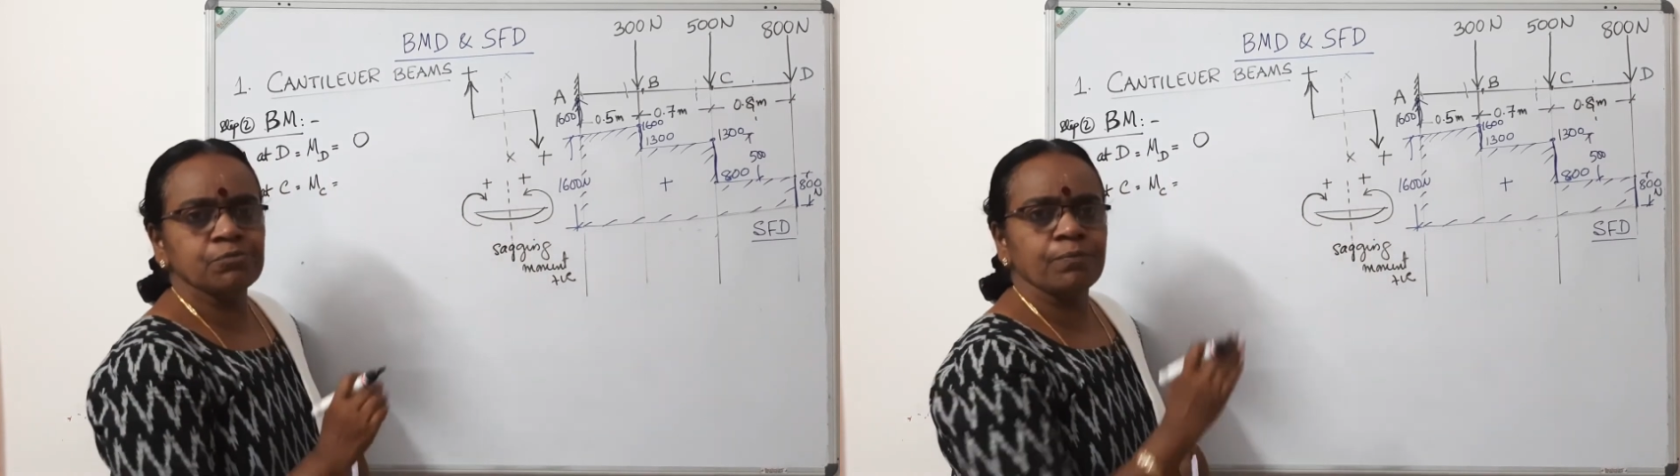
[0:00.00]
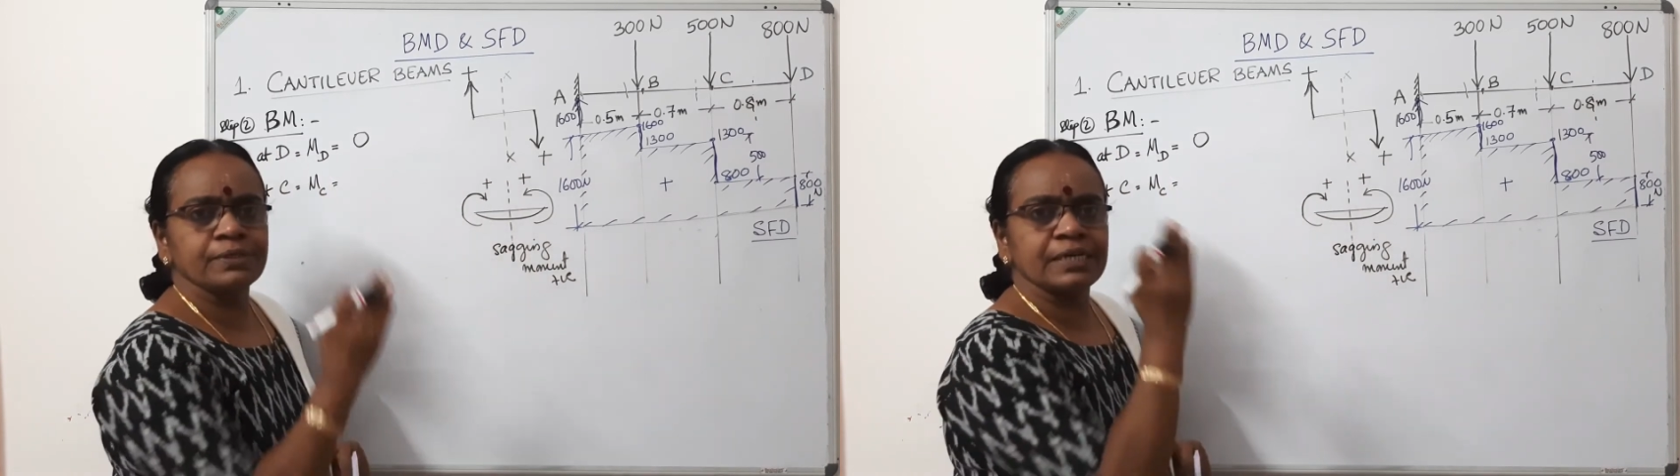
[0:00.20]

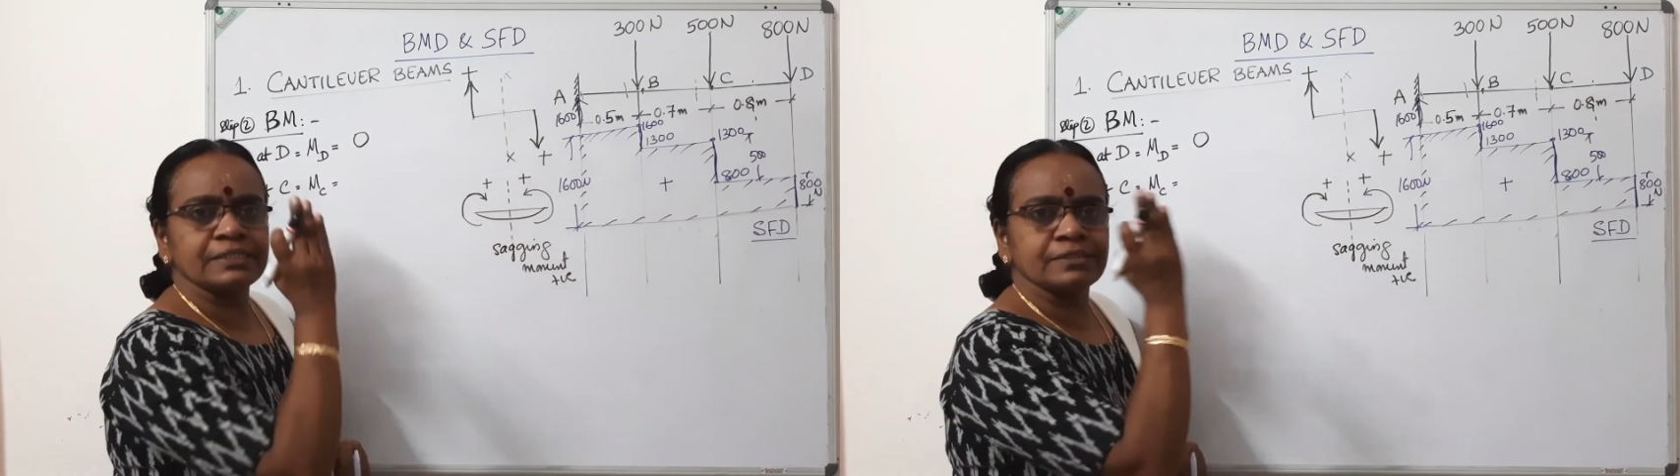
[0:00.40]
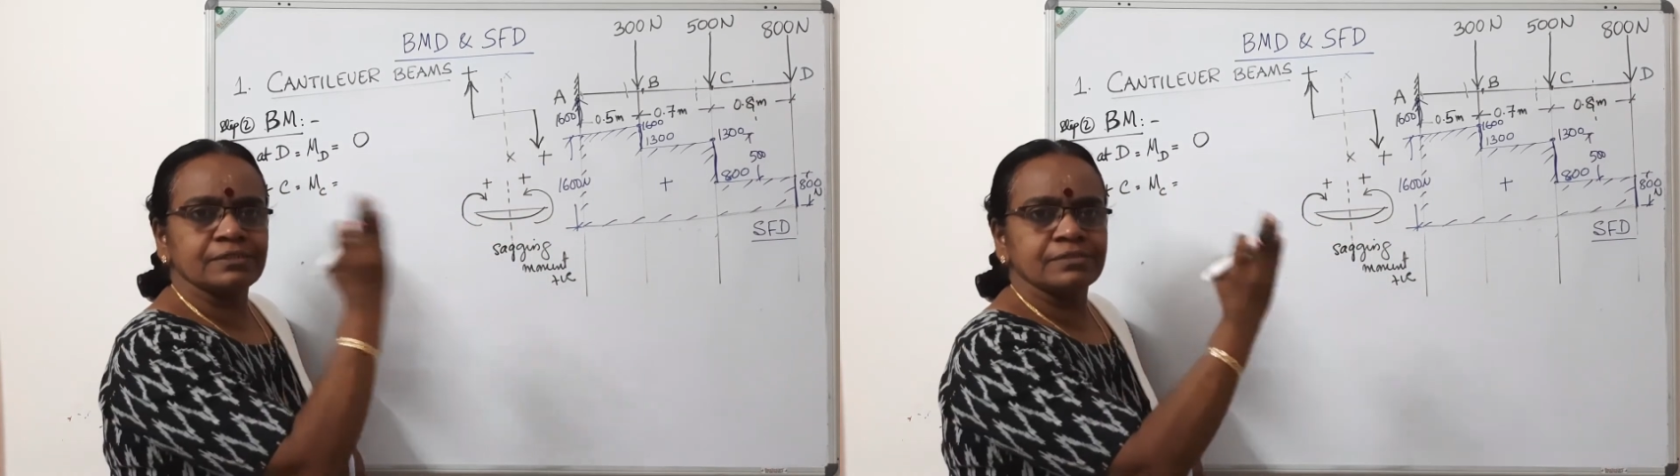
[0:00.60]
moment
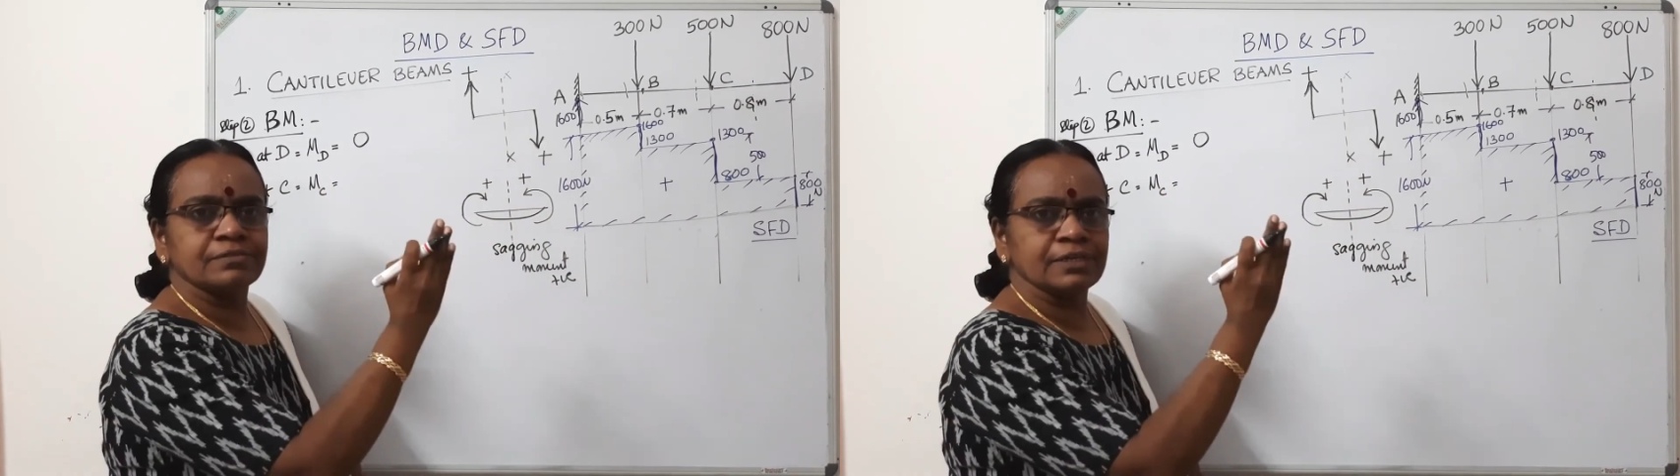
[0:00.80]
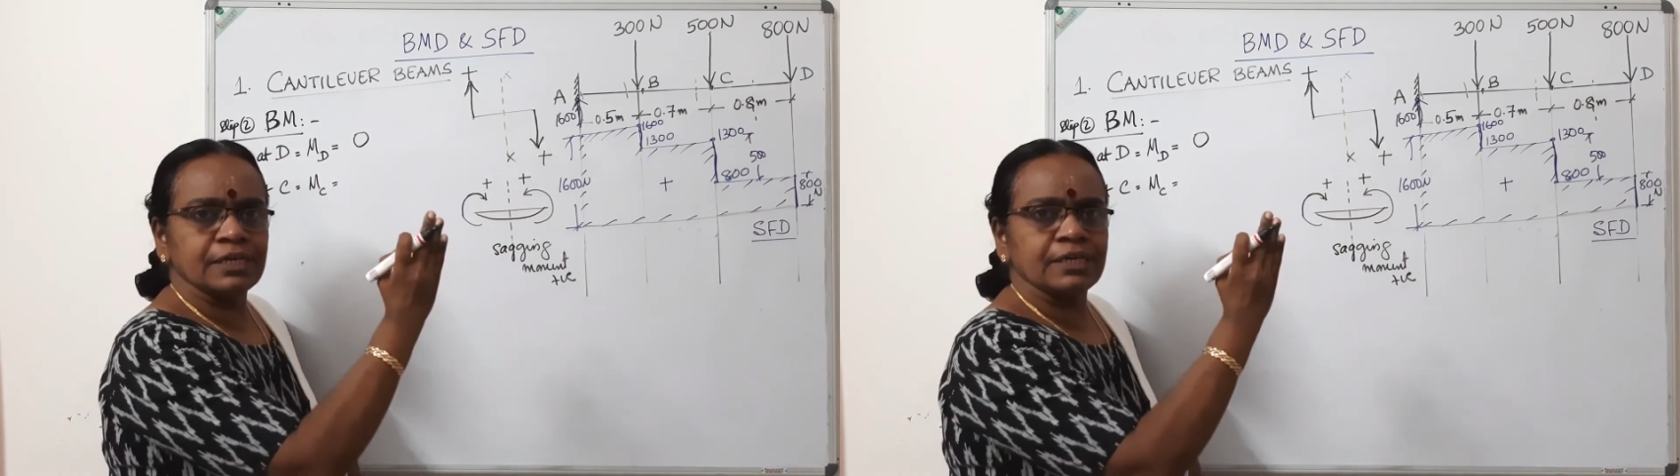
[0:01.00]
at
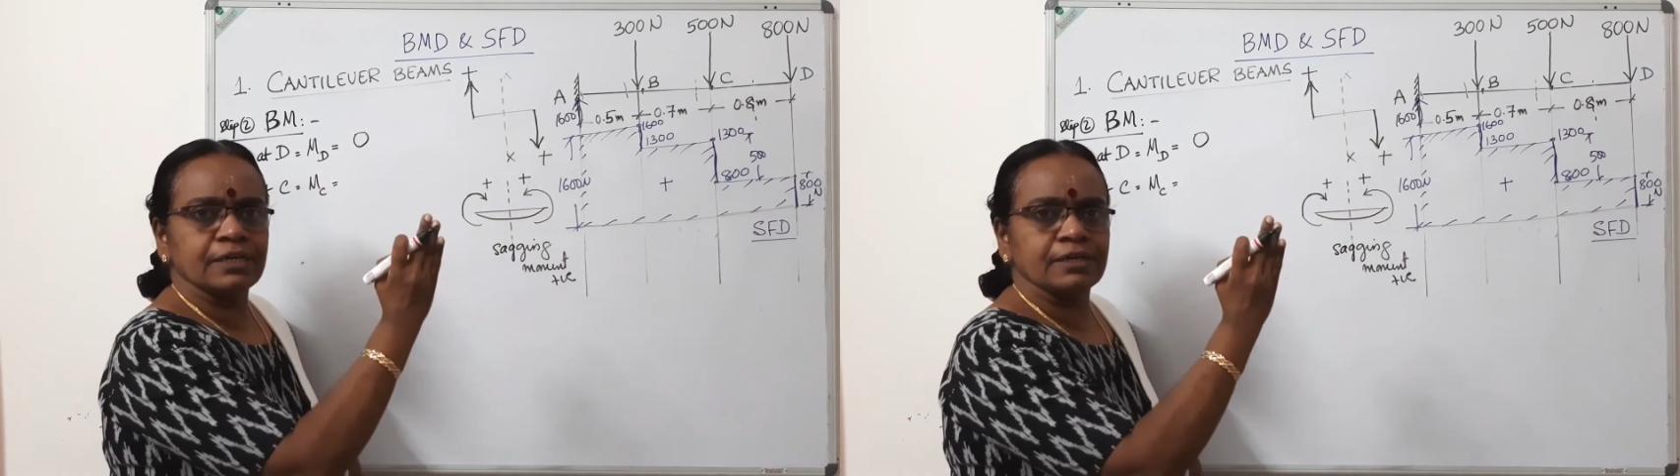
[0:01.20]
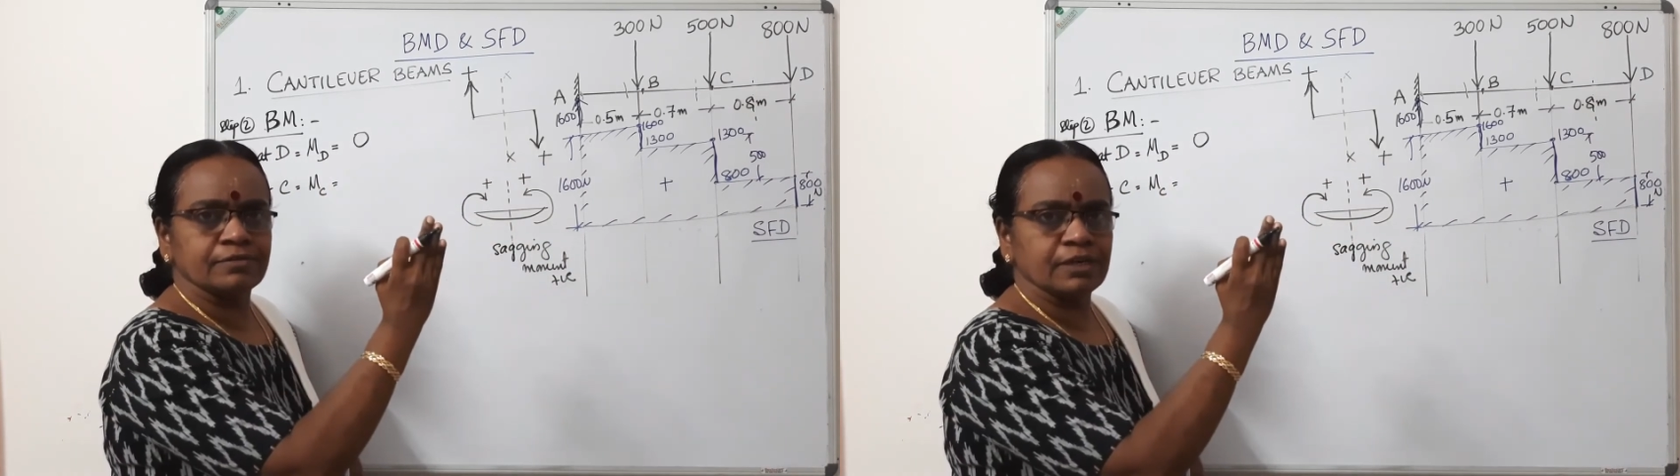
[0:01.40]

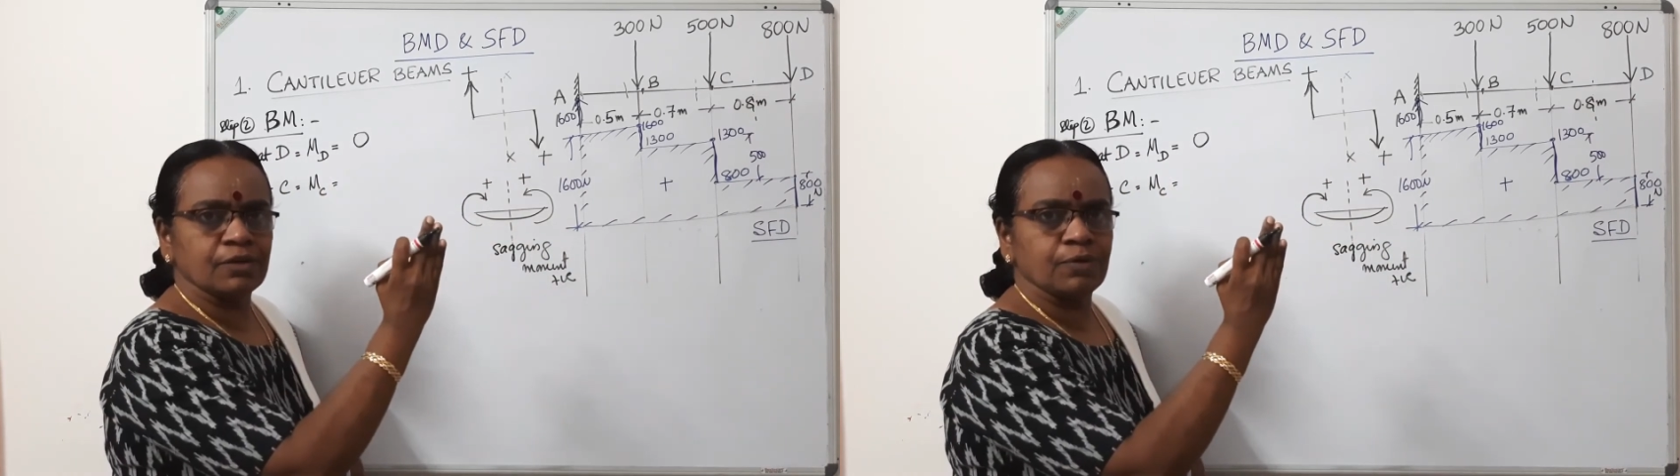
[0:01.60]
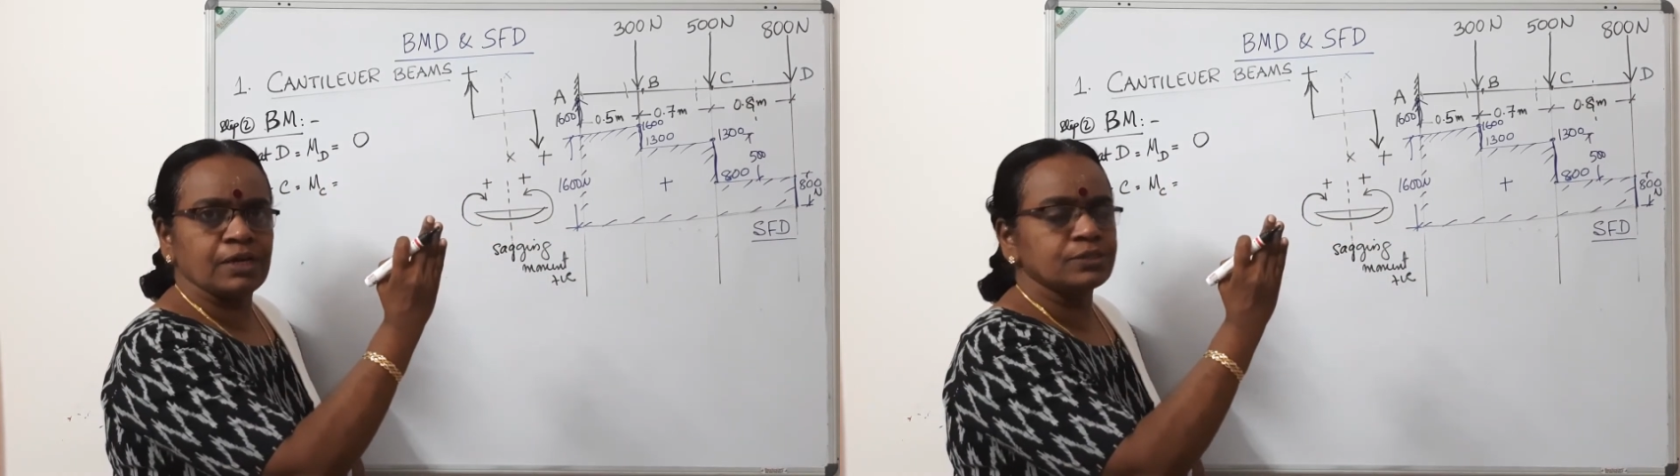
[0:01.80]
C is
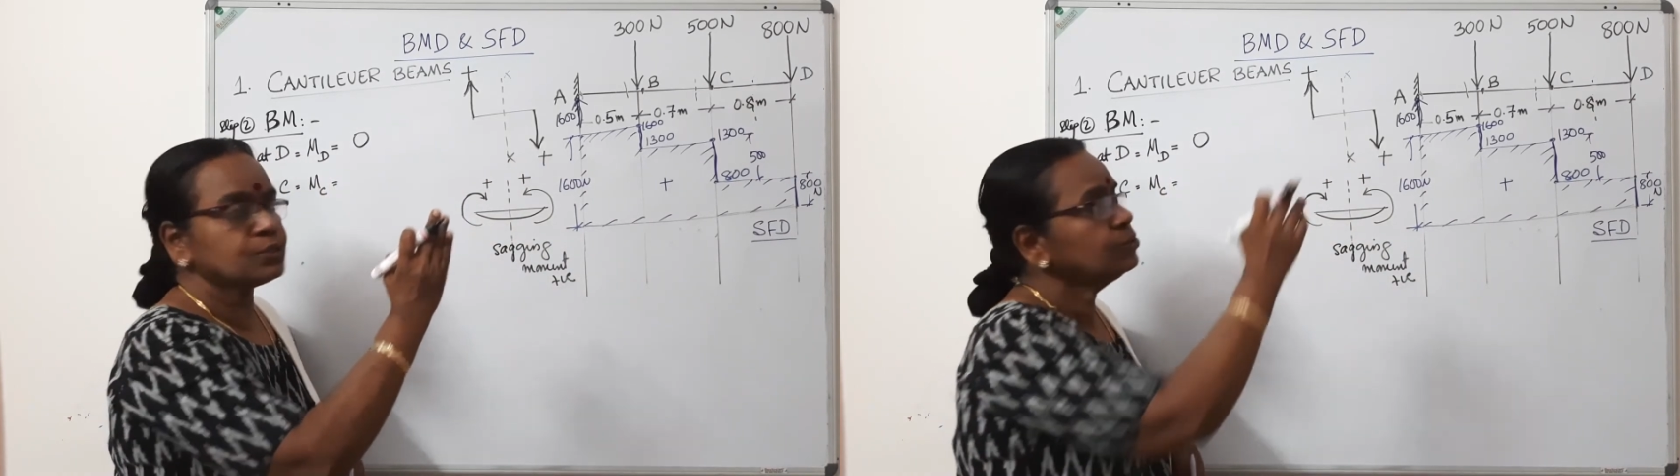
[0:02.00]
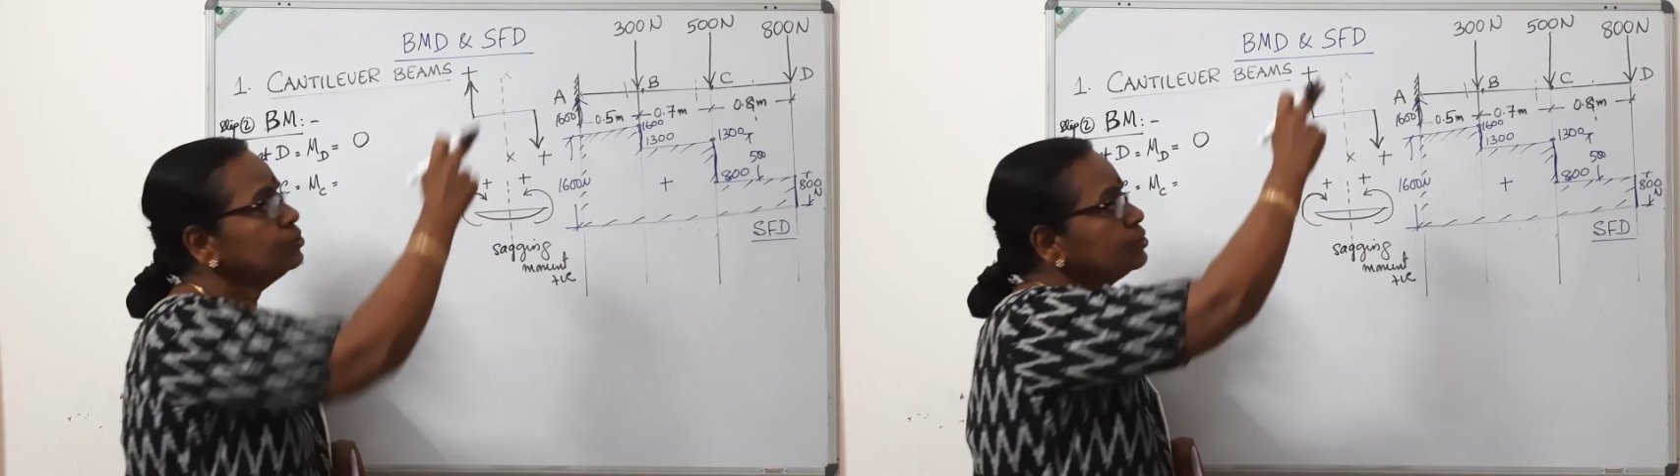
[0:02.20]
equal
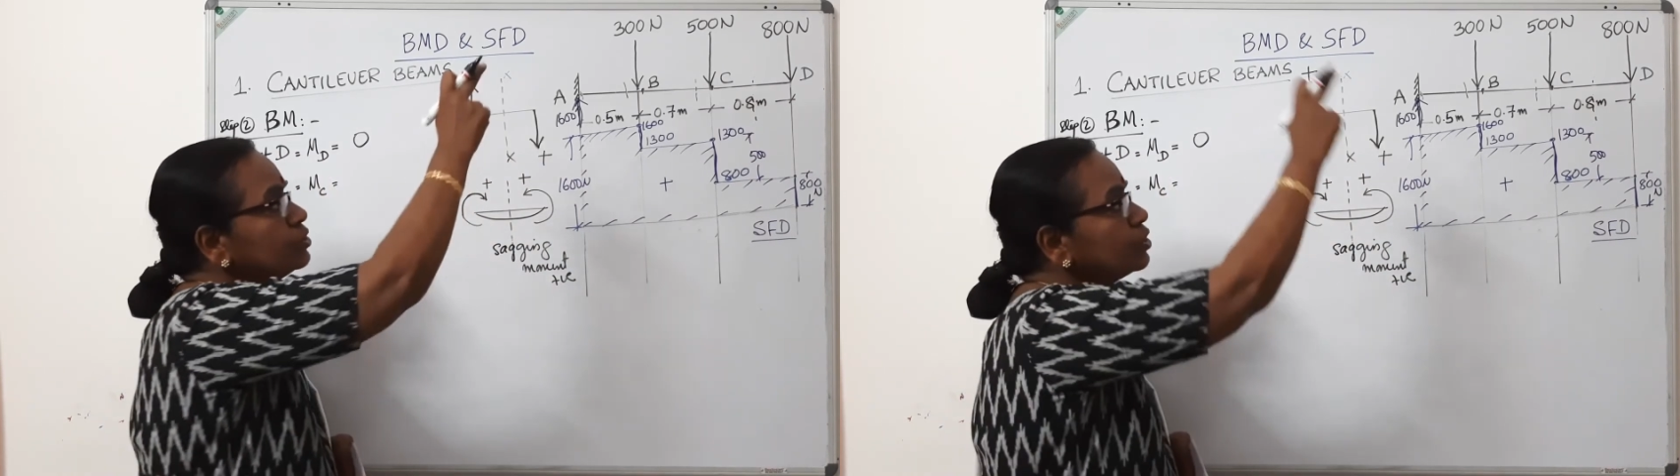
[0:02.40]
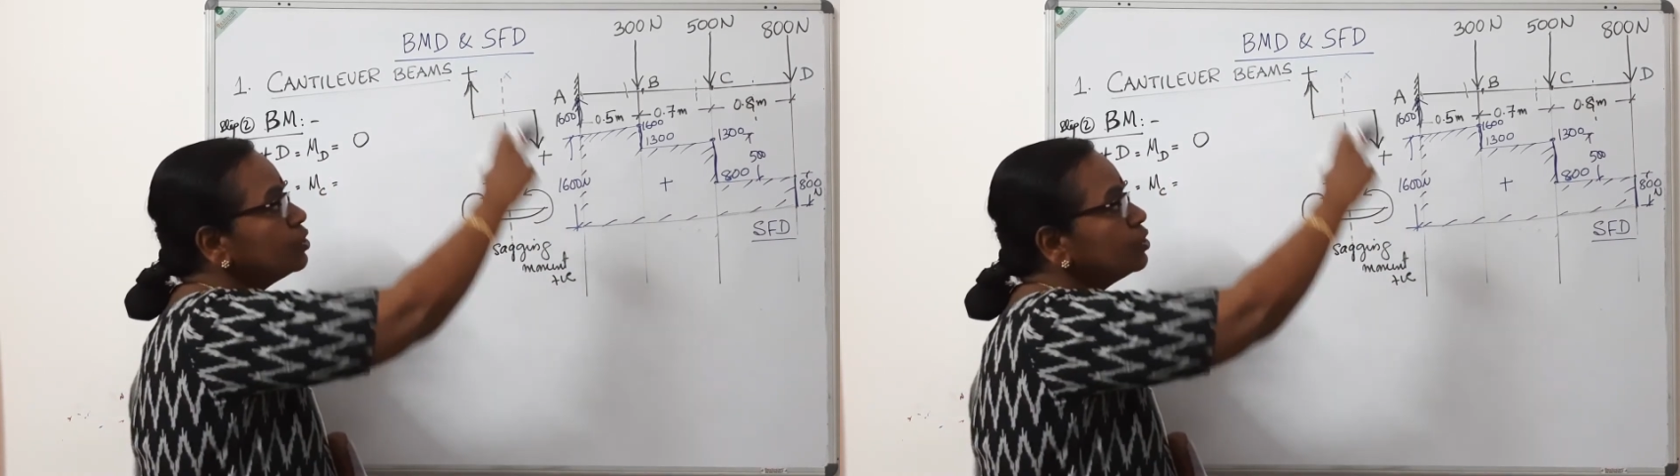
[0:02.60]
to